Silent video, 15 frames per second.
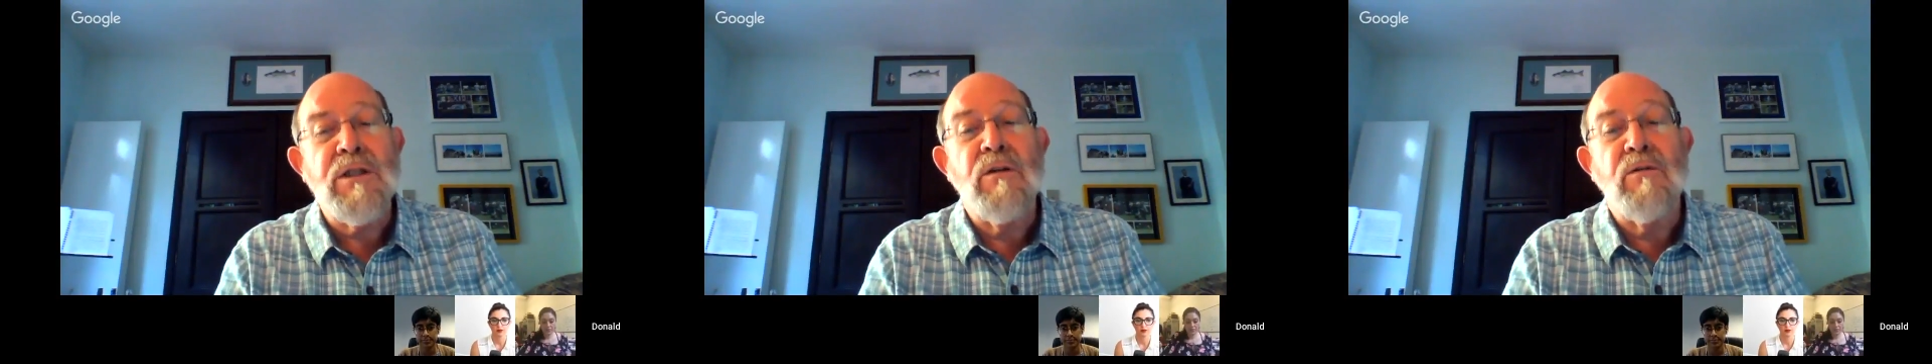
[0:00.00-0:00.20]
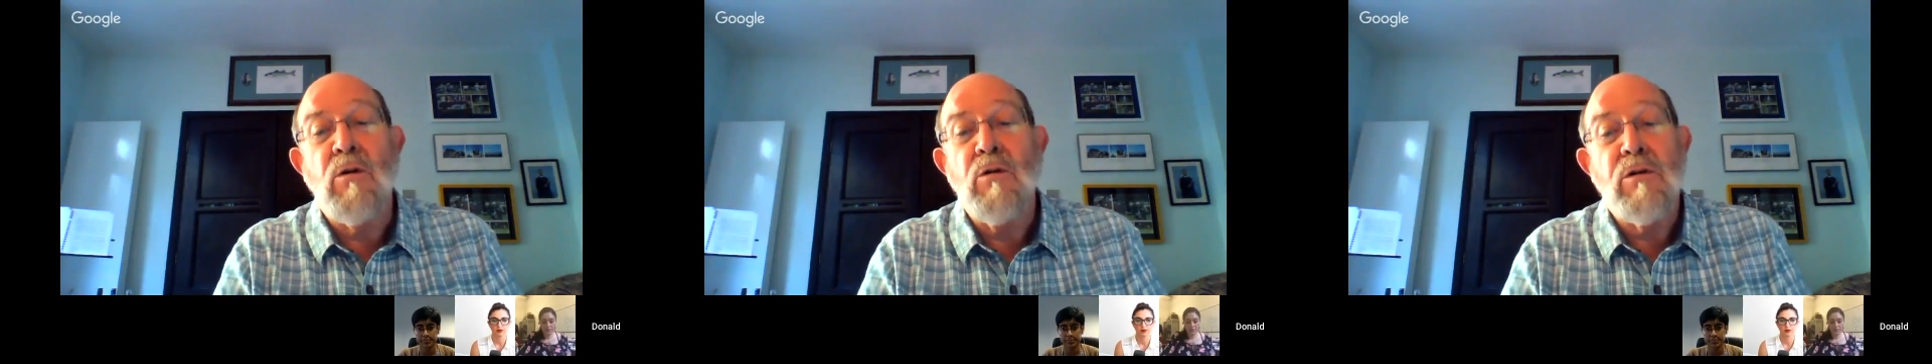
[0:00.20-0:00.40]

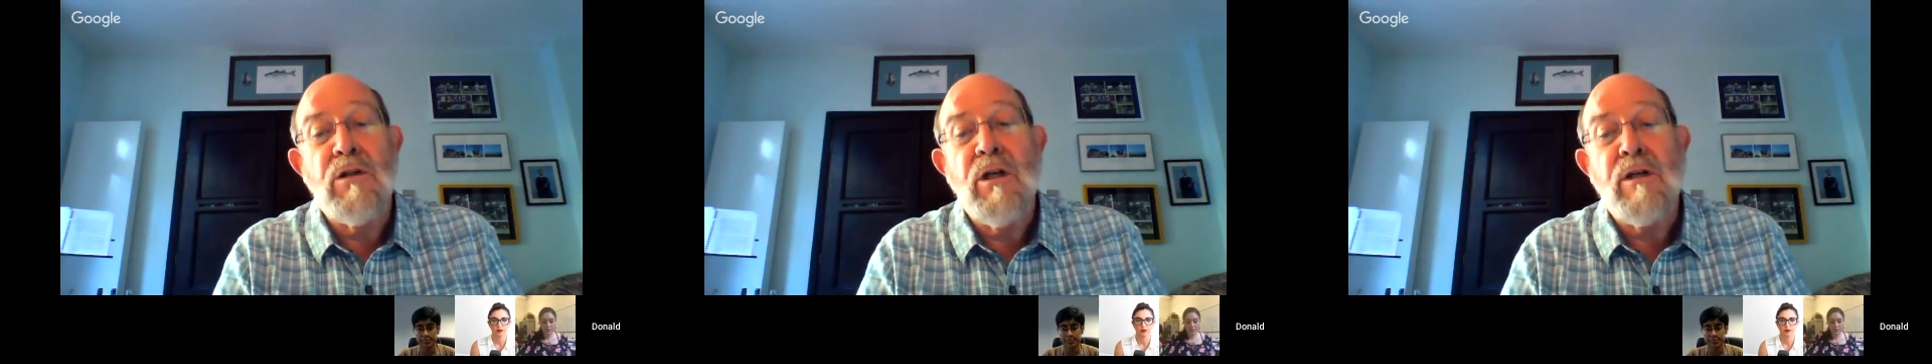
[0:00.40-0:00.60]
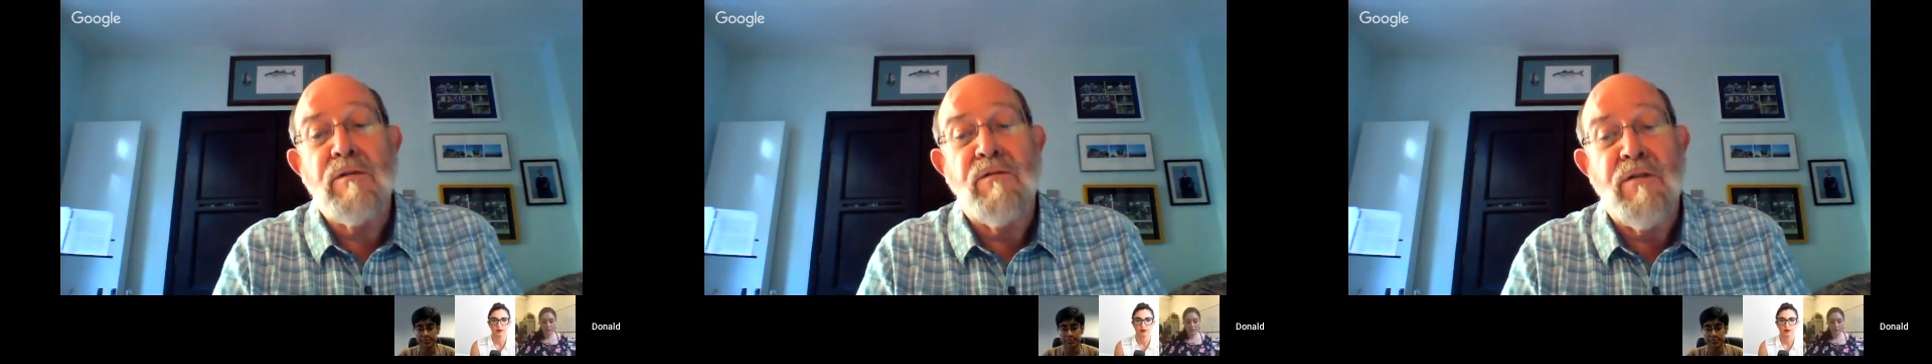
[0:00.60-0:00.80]
of course,
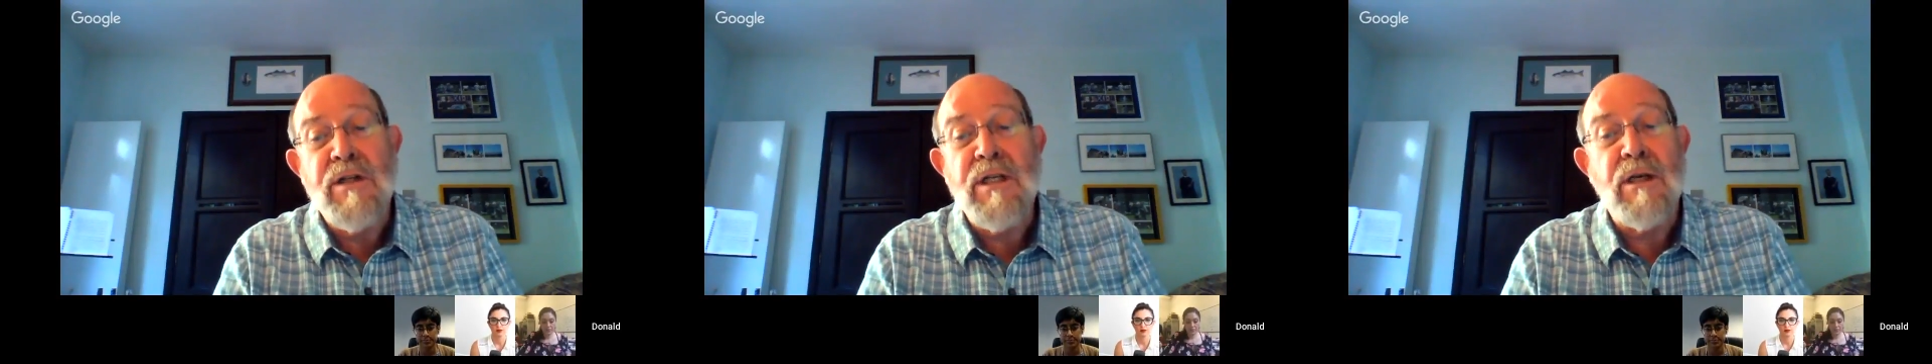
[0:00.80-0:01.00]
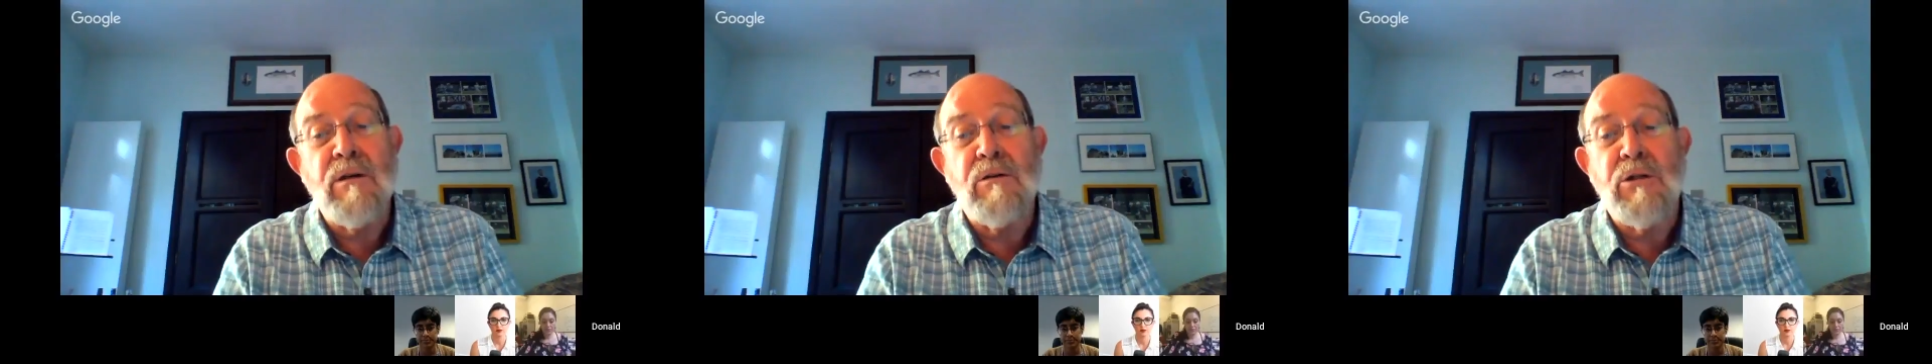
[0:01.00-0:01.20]
just
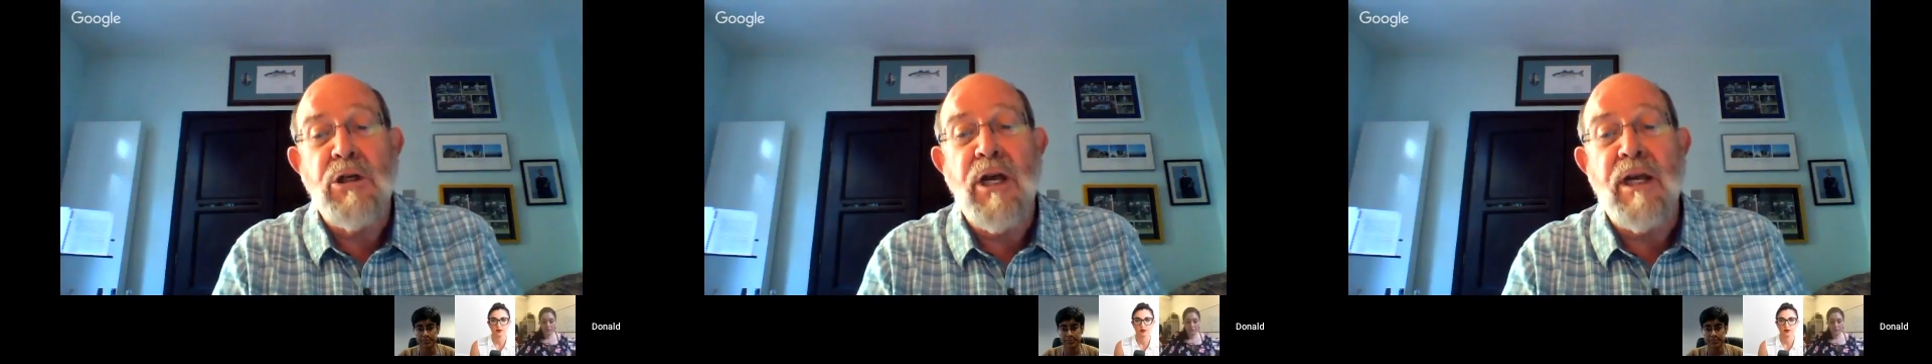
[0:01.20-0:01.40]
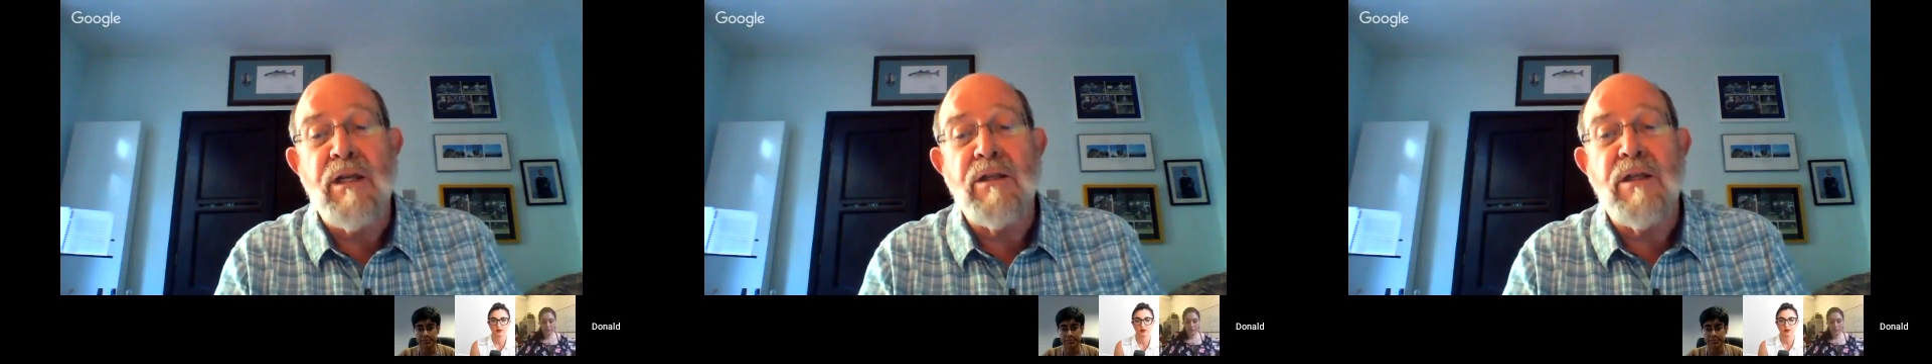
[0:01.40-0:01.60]
physical
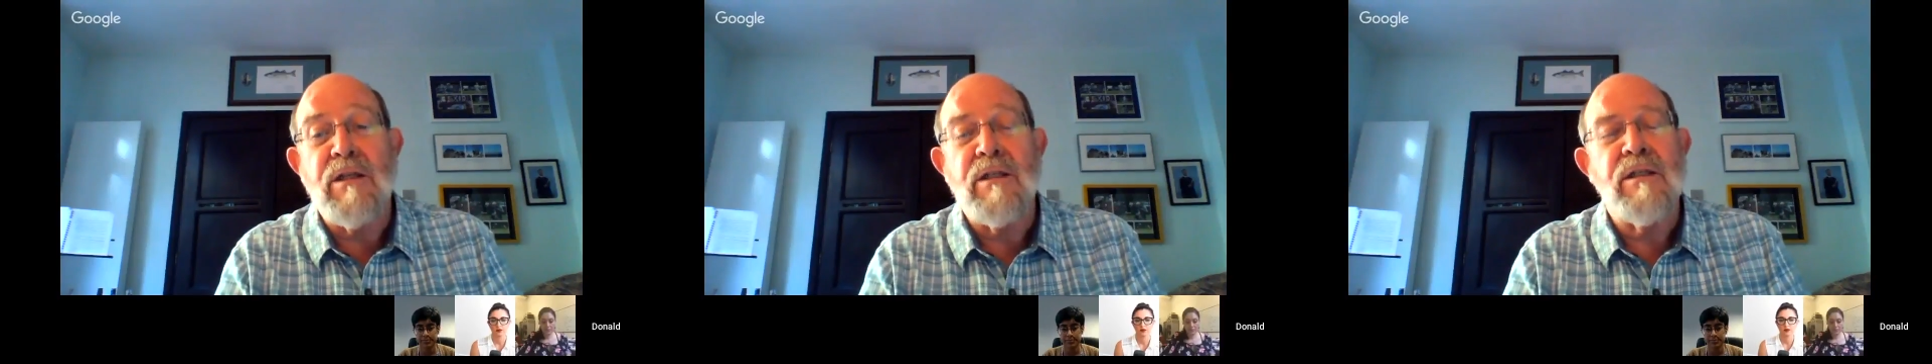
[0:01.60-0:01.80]
changes.